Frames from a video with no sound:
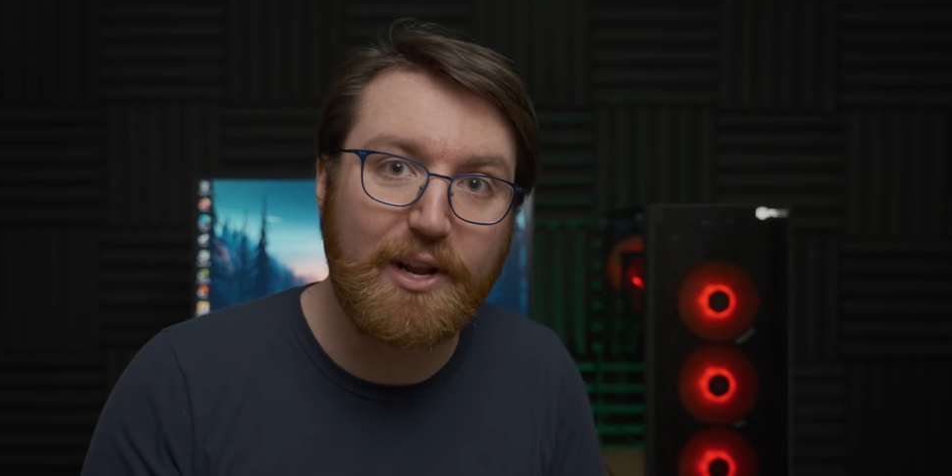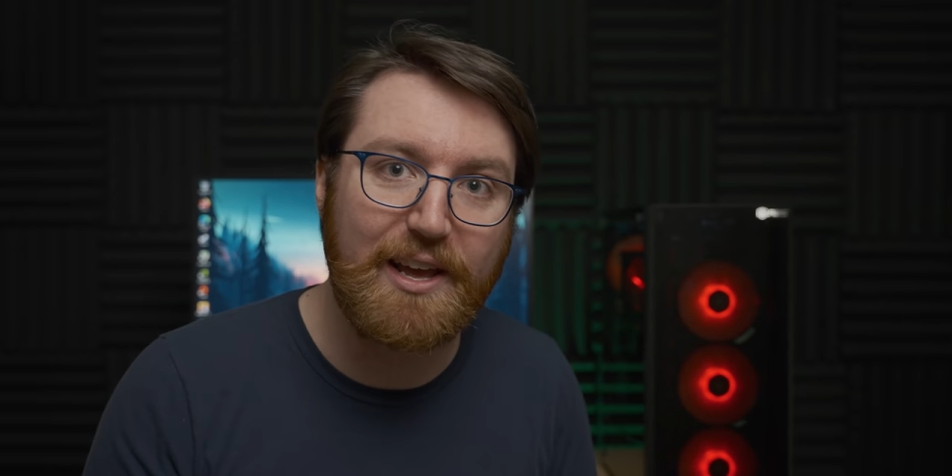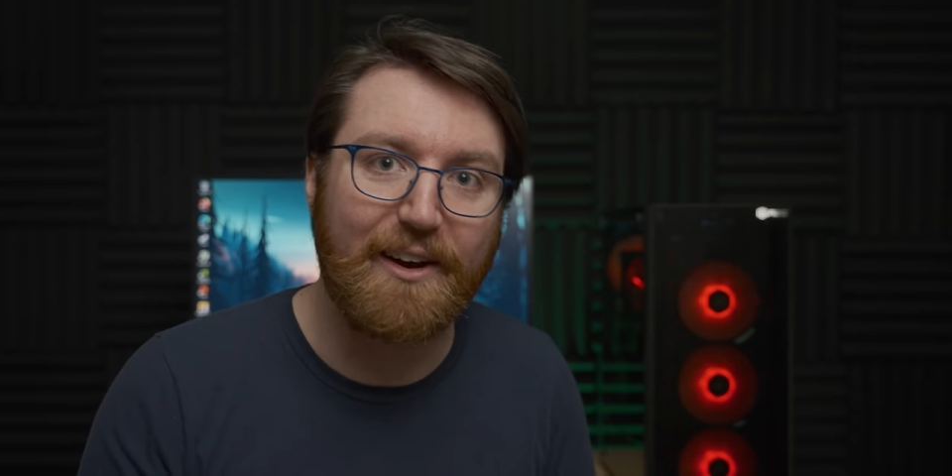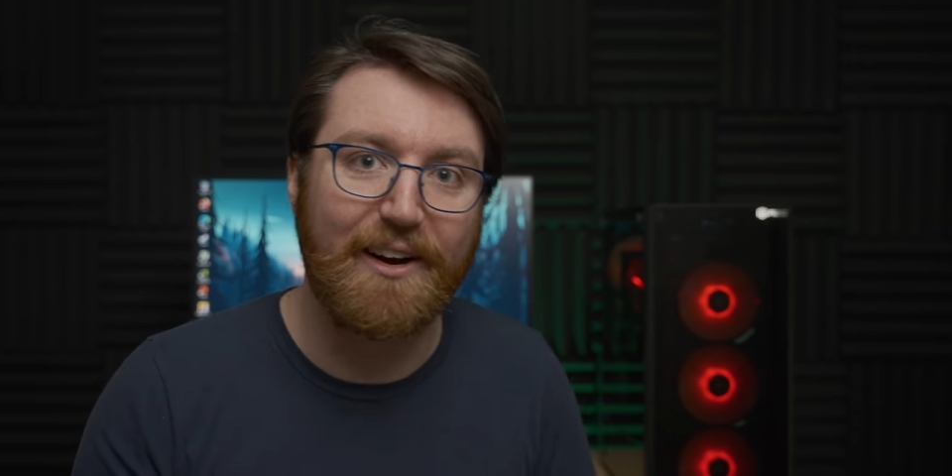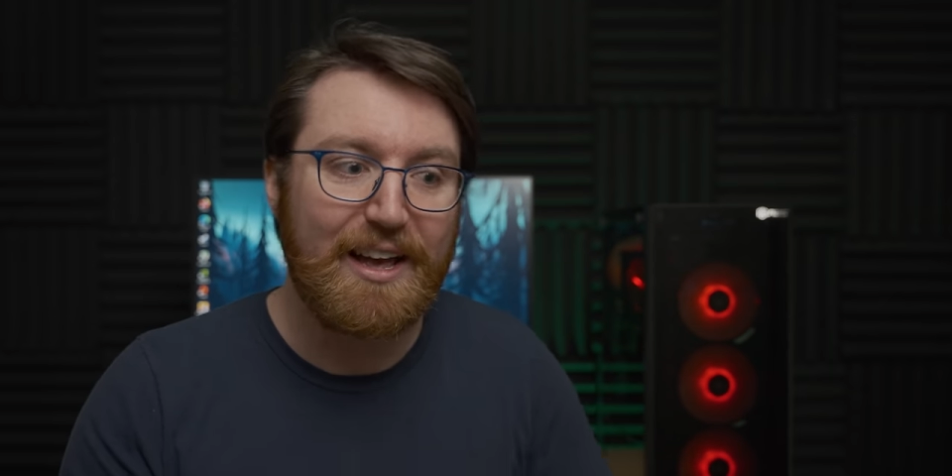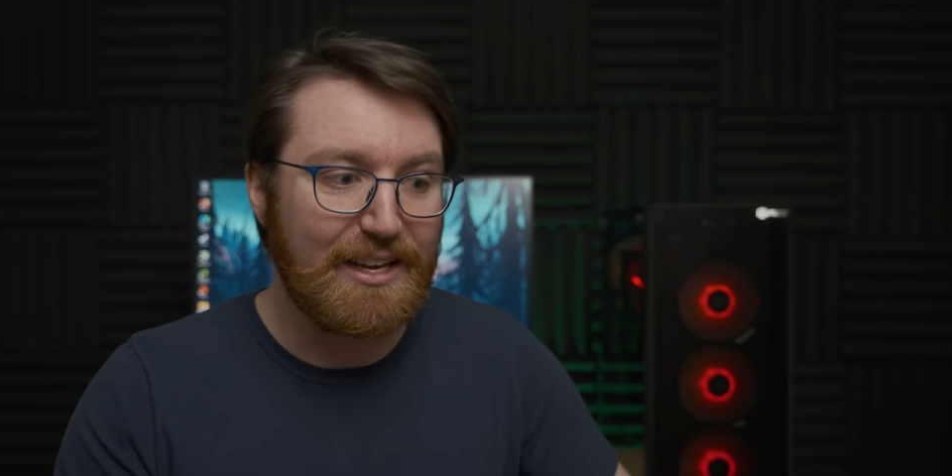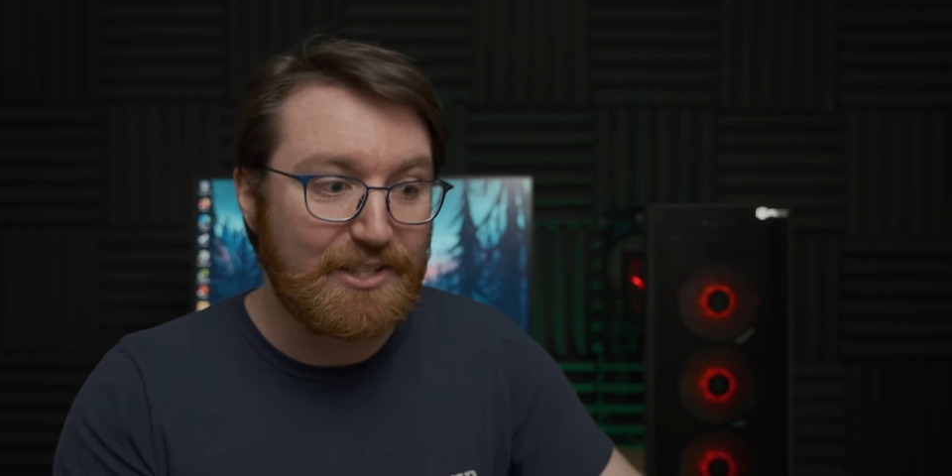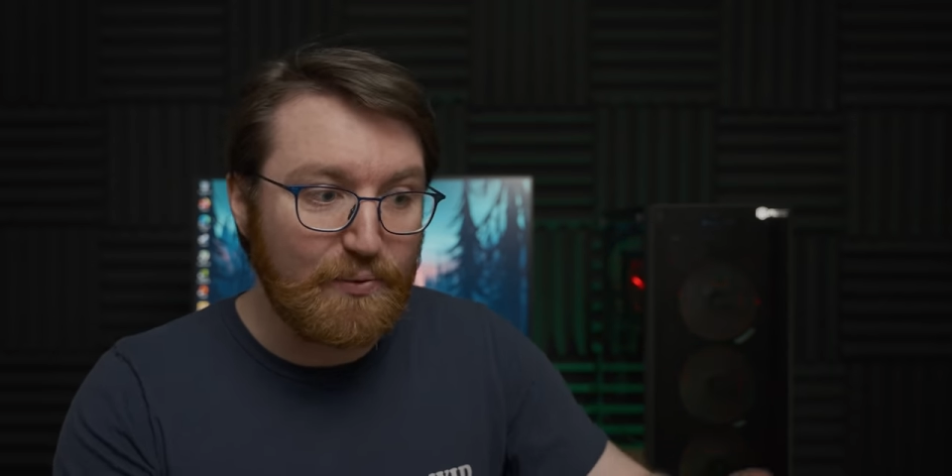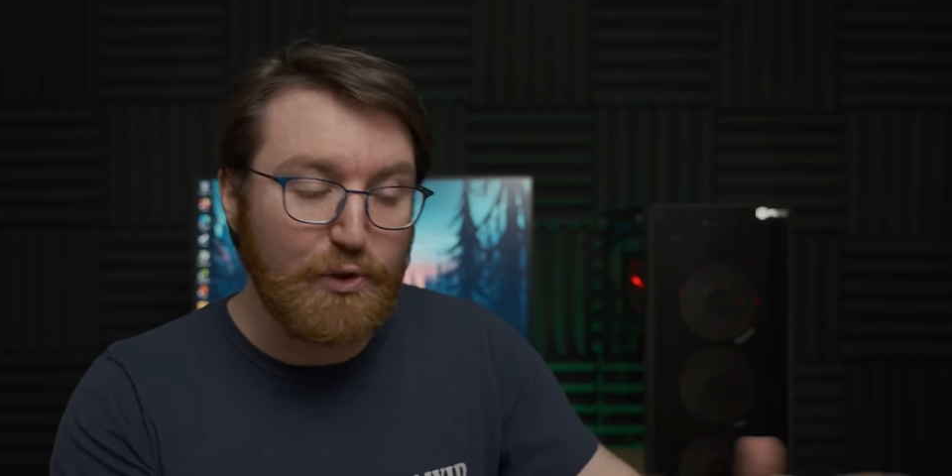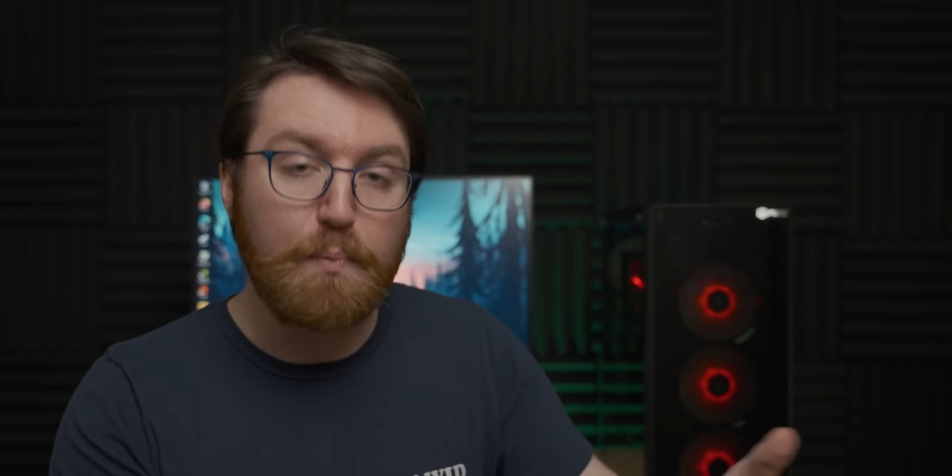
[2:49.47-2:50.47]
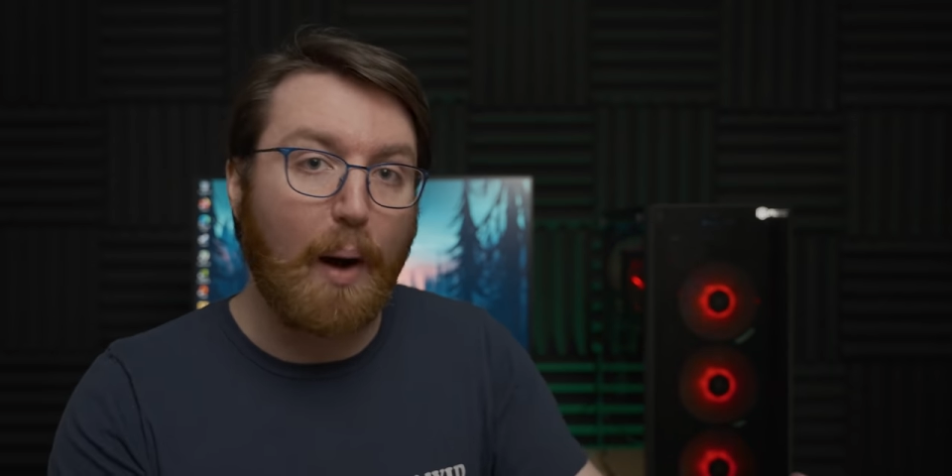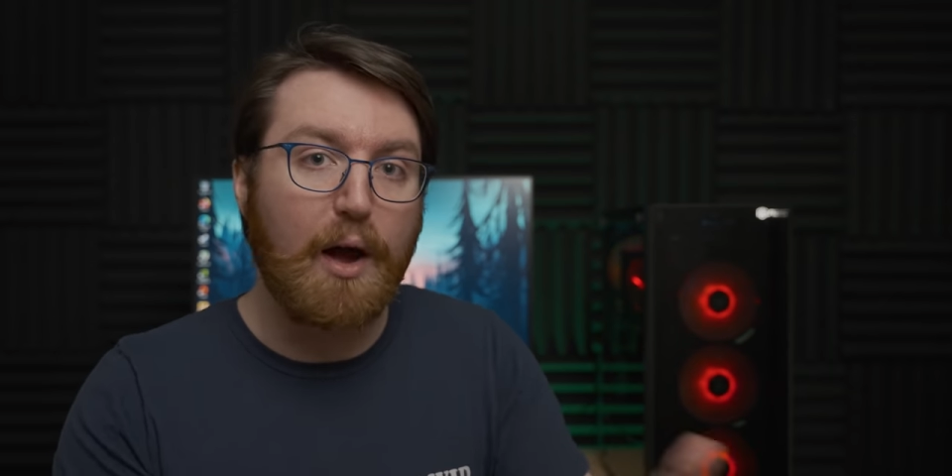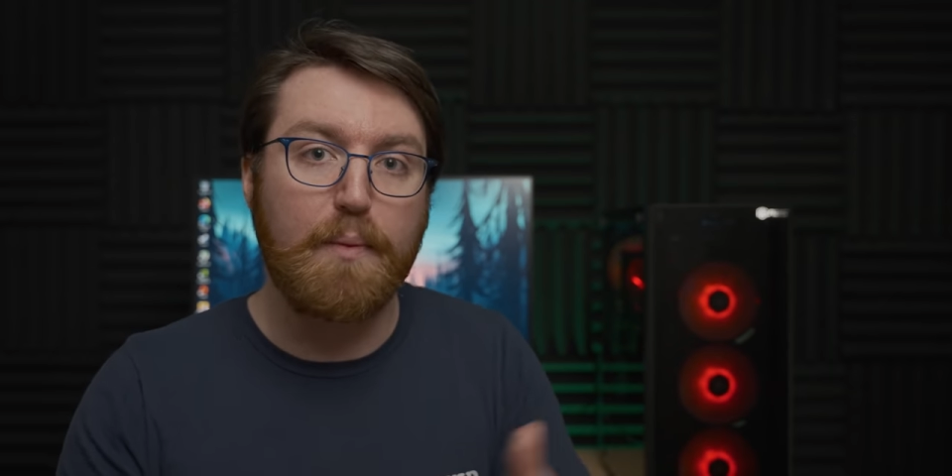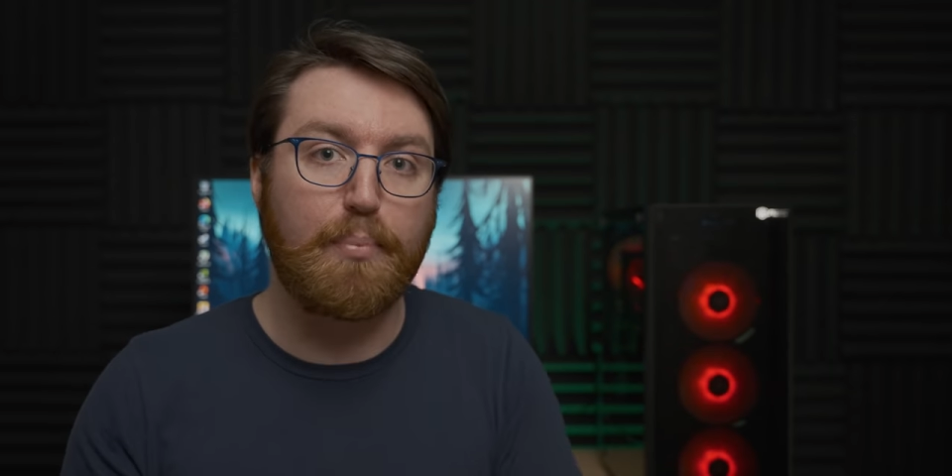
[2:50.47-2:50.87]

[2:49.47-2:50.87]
here is if you buy a